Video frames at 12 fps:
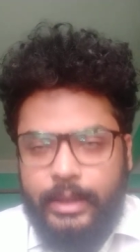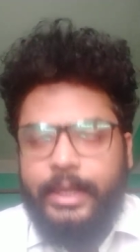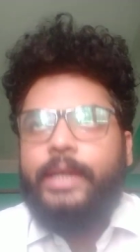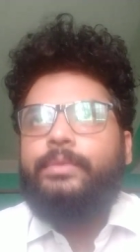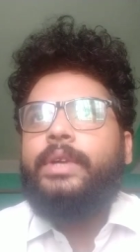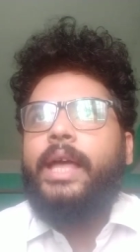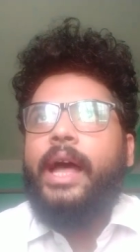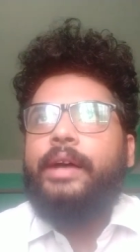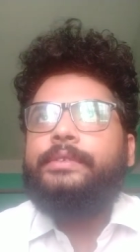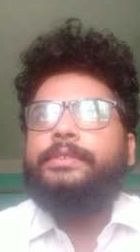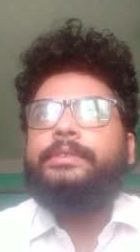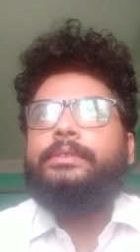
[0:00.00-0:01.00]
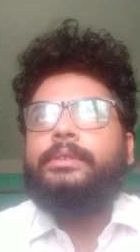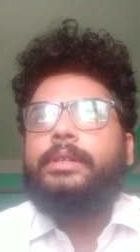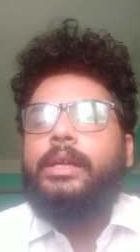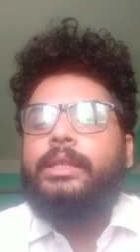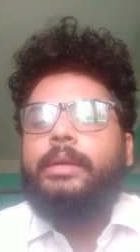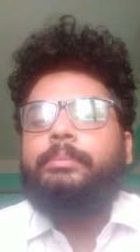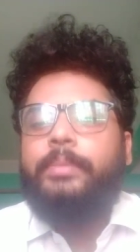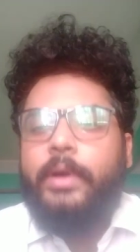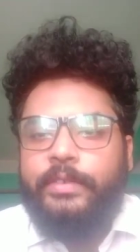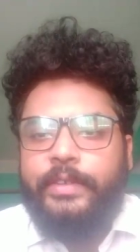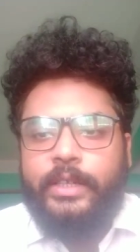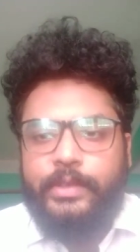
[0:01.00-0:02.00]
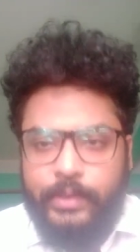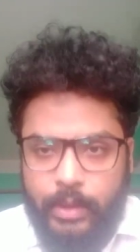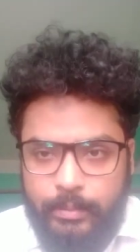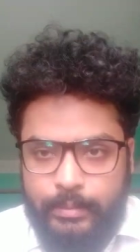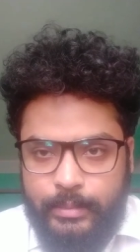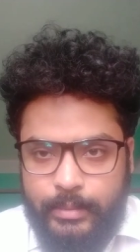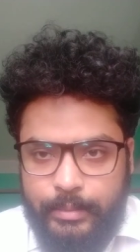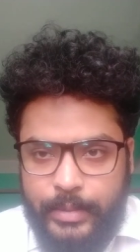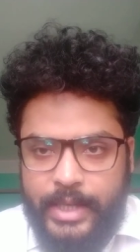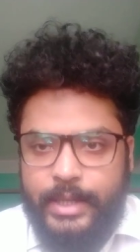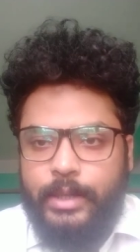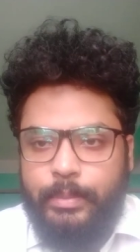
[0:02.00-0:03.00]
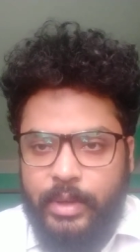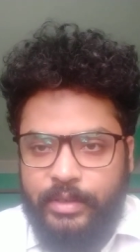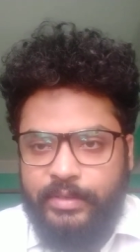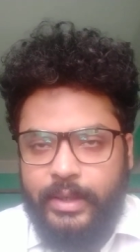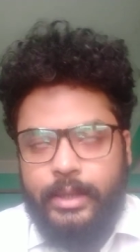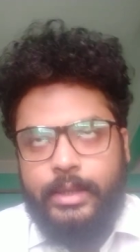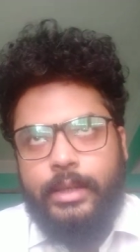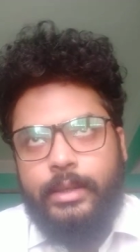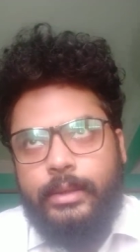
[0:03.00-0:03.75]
Then we have the perfect form present perfect.